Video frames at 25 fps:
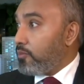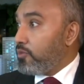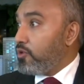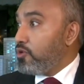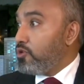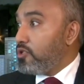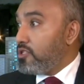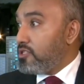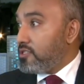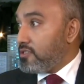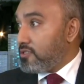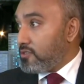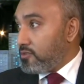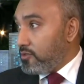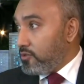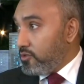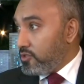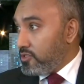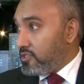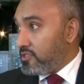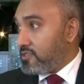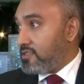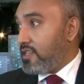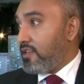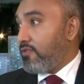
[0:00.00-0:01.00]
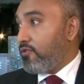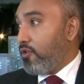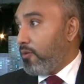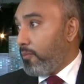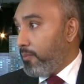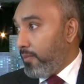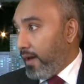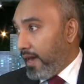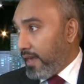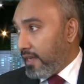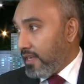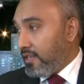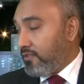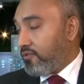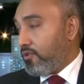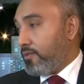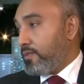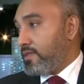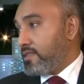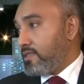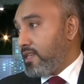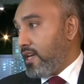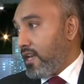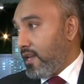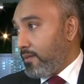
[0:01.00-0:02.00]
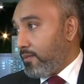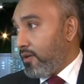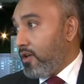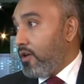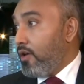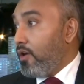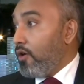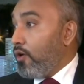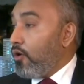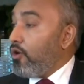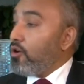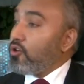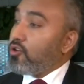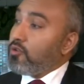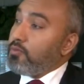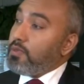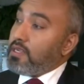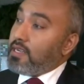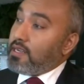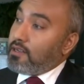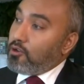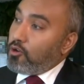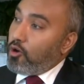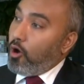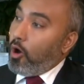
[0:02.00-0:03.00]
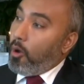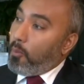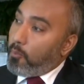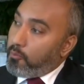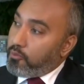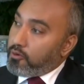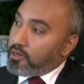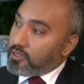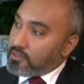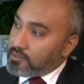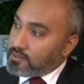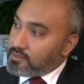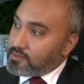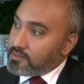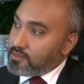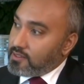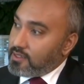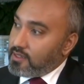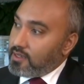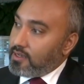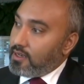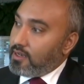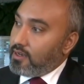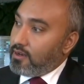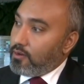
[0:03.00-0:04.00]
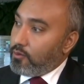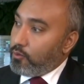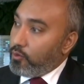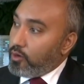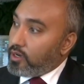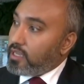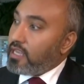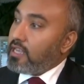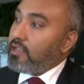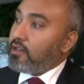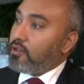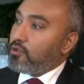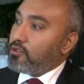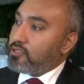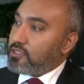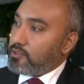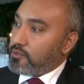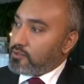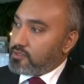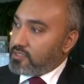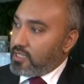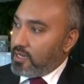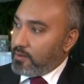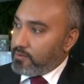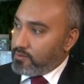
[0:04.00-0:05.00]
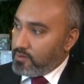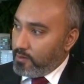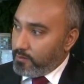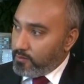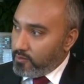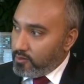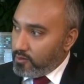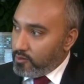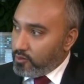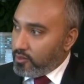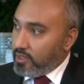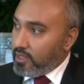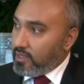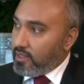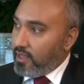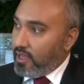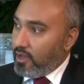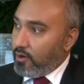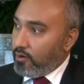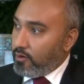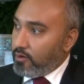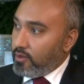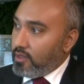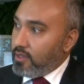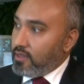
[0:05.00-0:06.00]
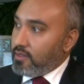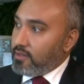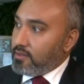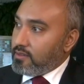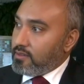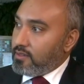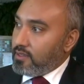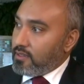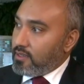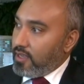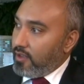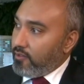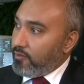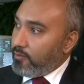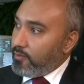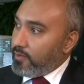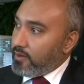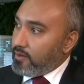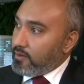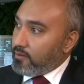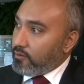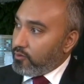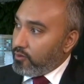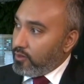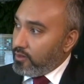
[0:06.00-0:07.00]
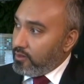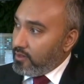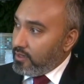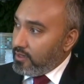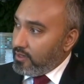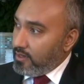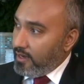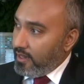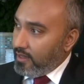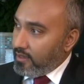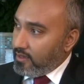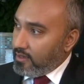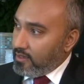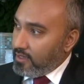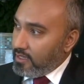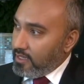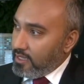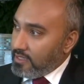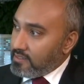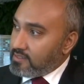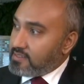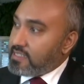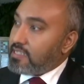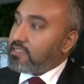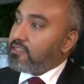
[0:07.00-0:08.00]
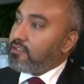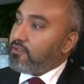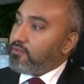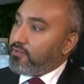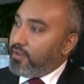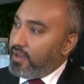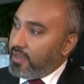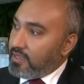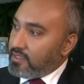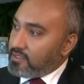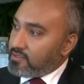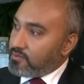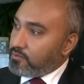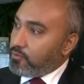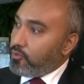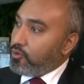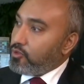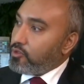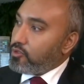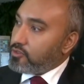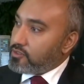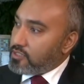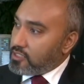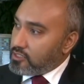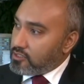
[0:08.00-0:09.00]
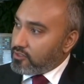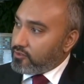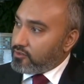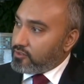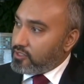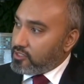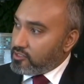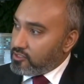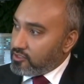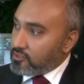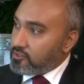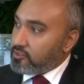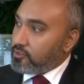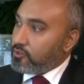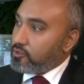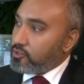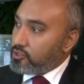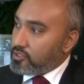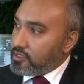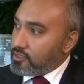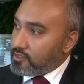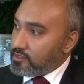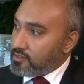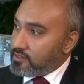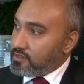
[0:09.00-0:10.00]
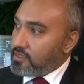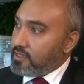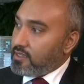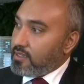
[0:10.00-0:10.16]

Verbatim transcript: new digital solutions, therefore buying it from a startup. Mm. Or it could be corporates uh, working closely with startups. So I'm looking at how the government will like incentivize more usage of digital solutions